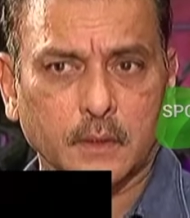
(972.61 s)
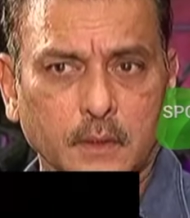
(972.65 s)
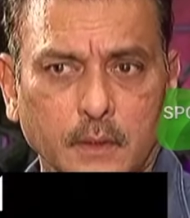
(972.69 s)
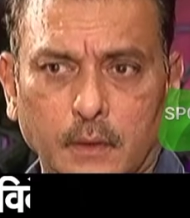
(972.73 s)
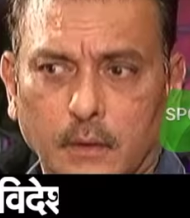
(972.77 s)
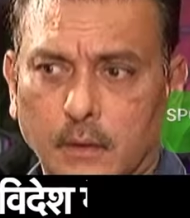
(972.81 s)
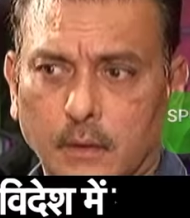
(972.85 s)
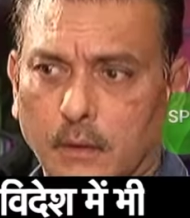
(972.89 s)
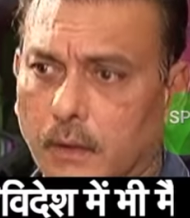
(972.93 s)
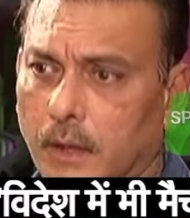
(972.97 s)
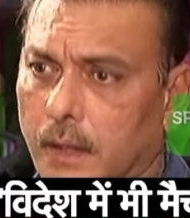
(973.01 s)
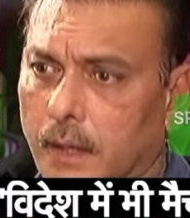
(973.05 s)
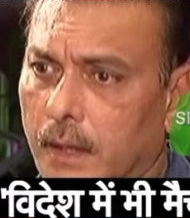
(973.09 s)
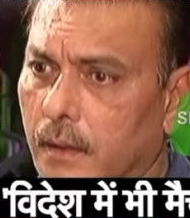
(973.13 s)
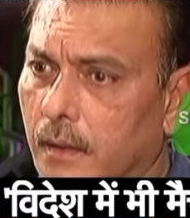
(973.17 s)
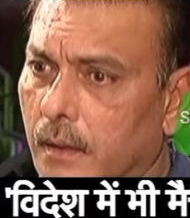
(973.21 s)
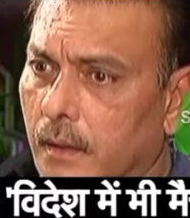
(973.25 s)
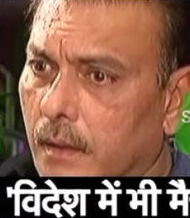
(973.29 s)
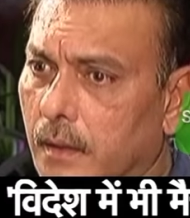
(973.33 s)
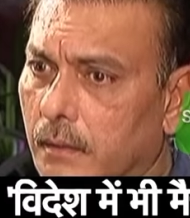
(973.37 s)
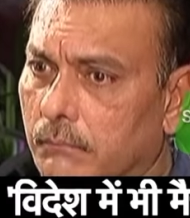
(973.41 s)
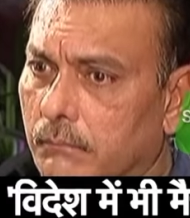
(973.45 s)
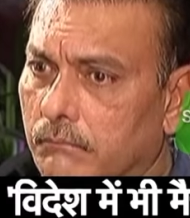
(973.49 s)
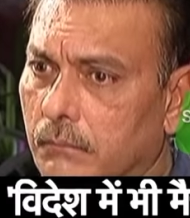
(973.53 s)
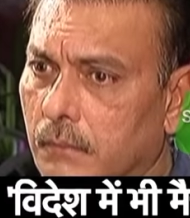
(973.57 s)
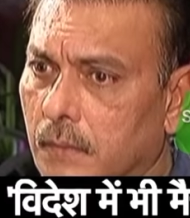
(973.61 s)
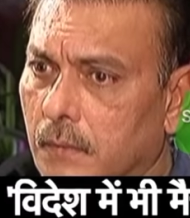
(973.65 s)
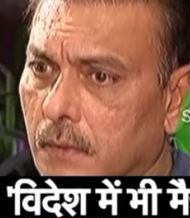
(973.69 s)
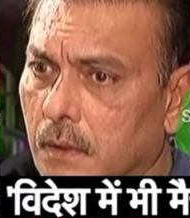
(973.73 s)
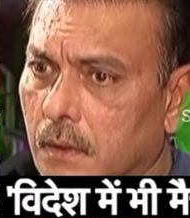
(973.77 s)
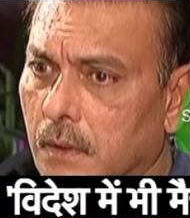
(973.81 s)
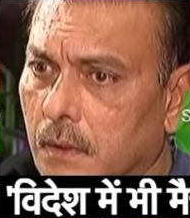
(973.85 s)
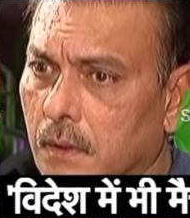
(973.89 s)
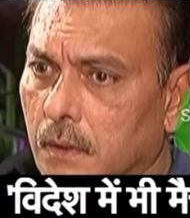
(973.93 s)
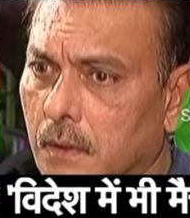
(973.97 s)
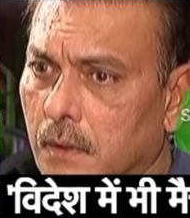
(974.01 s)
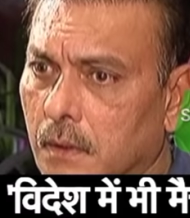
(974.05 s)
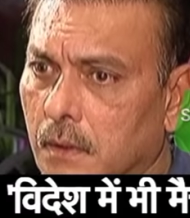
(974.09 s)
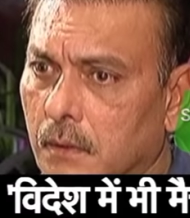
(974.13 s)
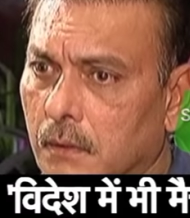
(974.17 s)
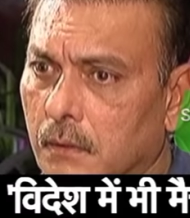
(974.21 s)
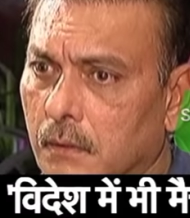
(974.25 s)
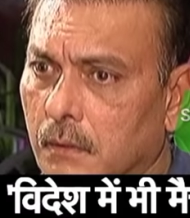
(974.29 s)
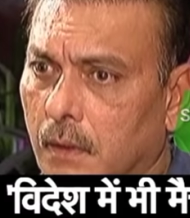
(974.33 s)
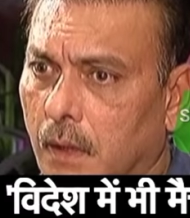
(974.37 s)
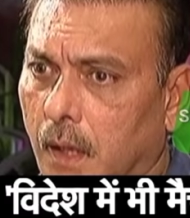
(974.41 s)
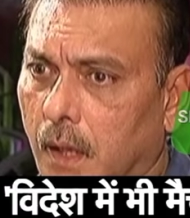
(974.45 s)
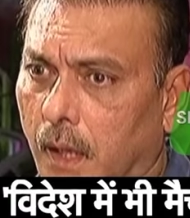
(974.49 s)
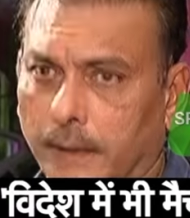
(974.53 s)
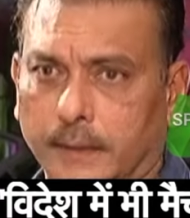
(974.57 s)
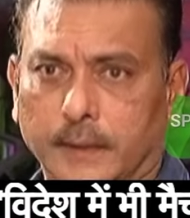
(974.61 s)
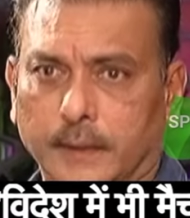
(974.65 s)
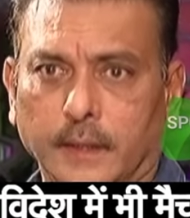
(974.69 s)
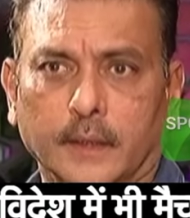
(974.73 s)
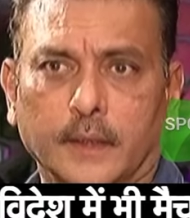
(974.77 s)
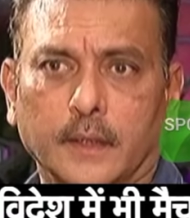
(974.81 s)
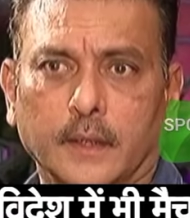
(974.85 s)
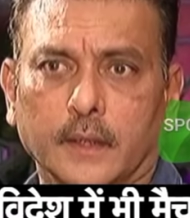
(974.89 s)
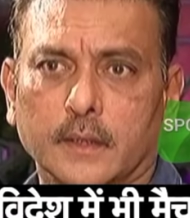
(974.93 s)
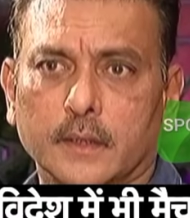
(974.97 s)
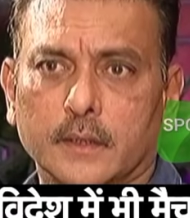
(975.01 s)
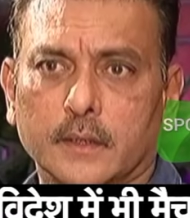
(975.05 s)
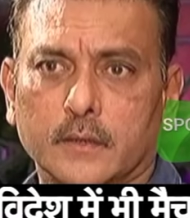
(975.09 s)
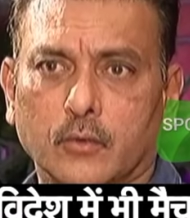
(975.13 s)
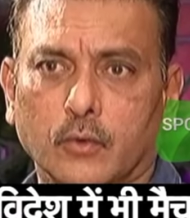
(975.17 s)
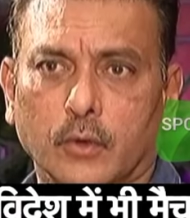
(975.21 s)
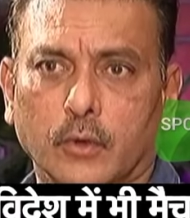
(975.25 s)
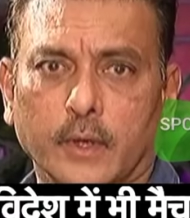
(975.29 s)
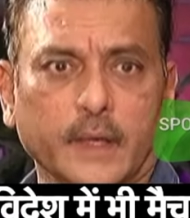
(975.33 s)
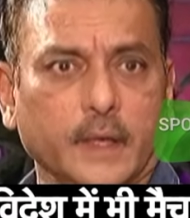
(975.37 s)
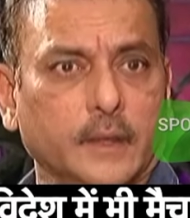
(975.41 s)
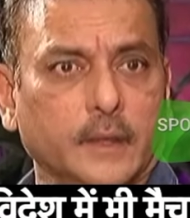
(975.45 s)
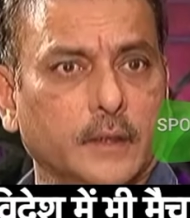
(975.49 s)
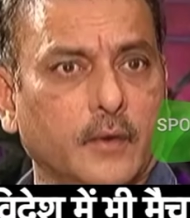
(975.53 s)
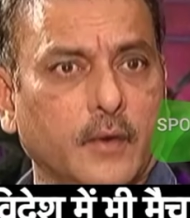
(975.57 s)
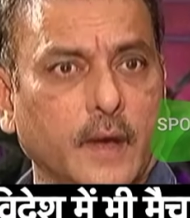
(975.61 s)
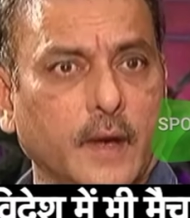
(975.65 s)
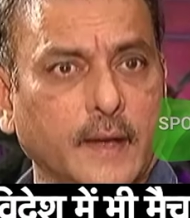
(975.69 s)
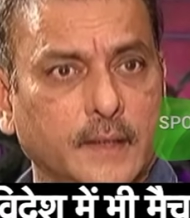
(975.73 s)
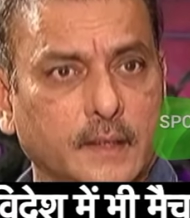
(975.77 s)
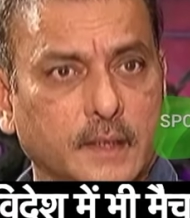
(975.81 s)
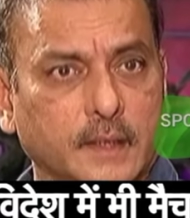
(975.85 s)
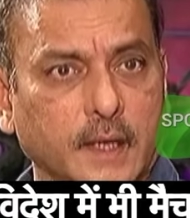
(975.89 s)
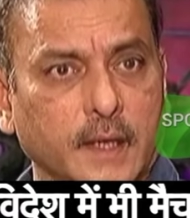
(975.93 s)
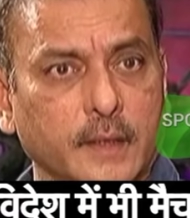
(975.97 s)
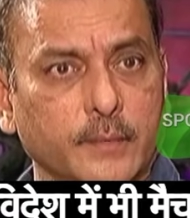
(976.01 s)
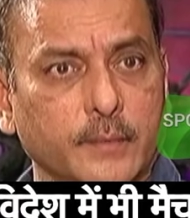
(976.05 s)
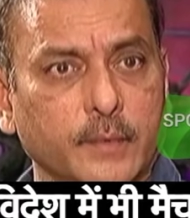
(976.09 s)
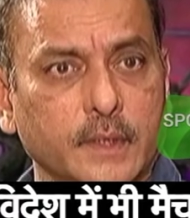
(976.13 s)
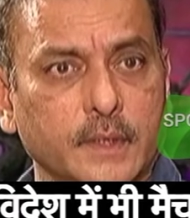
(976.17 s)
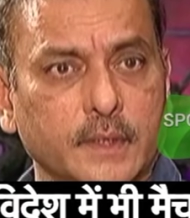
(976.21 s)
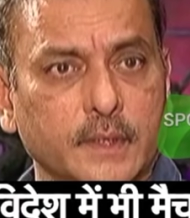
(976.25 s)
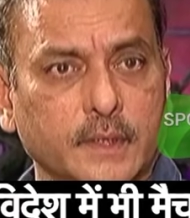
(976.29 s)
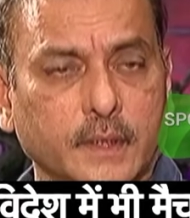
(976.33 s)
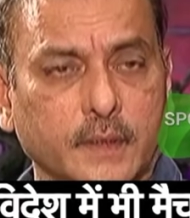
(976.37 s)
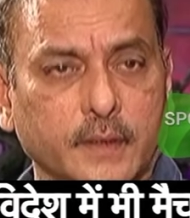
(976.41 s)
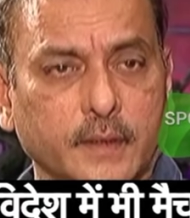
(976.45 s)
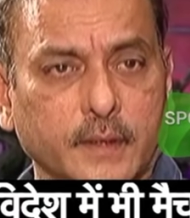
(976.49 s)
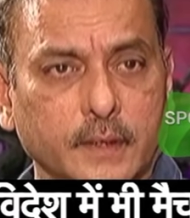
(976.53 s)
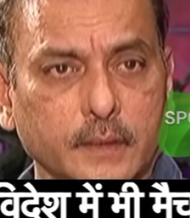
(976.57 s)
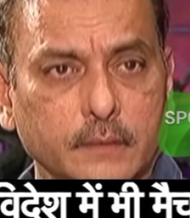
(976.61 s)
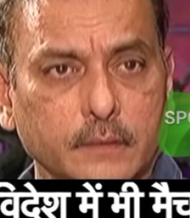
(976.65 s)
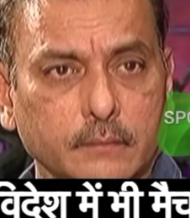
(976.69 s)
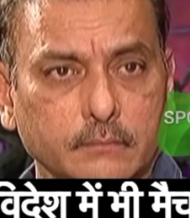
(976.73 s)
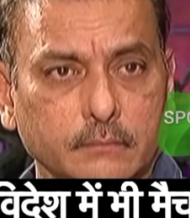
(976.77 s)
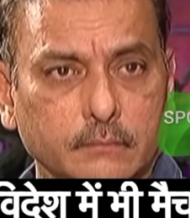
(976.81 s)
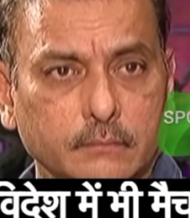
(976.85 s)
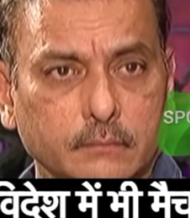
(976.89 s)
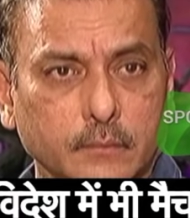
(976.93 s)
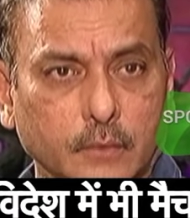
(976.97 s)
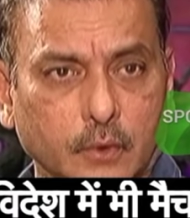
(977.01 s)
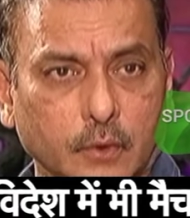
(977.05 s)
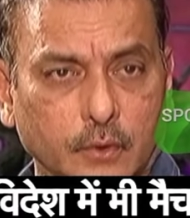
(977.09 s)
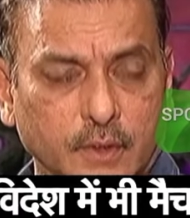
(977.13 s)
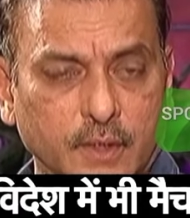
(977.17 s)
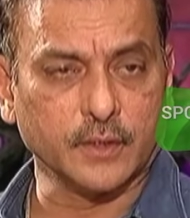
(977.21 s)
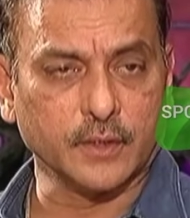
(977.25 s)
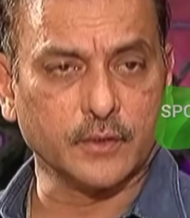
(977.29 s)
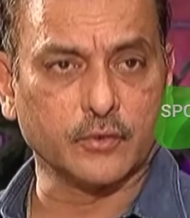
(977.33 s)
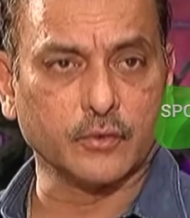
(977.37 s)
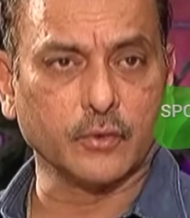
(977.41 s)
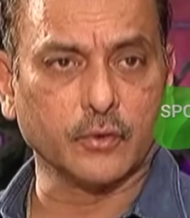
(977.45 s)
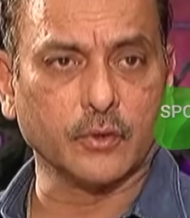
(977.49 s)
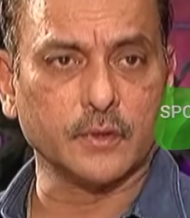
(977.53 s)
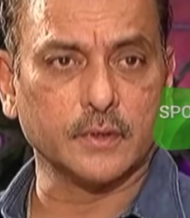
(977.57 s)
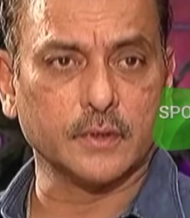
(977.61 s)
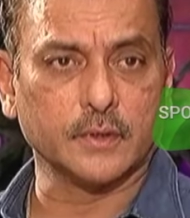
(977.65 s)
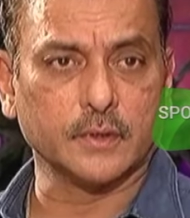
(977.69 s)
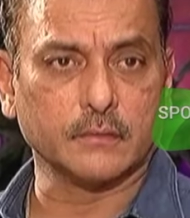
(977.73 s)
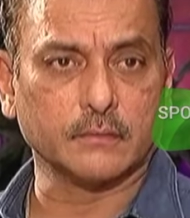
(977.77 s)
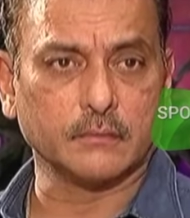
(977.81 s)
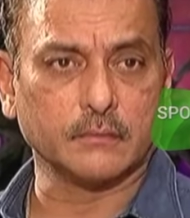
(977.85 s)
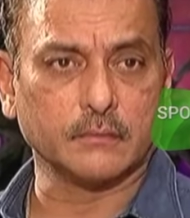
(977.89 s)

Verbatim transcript: You know, and uh, I think he's going at the right time in his career on these tours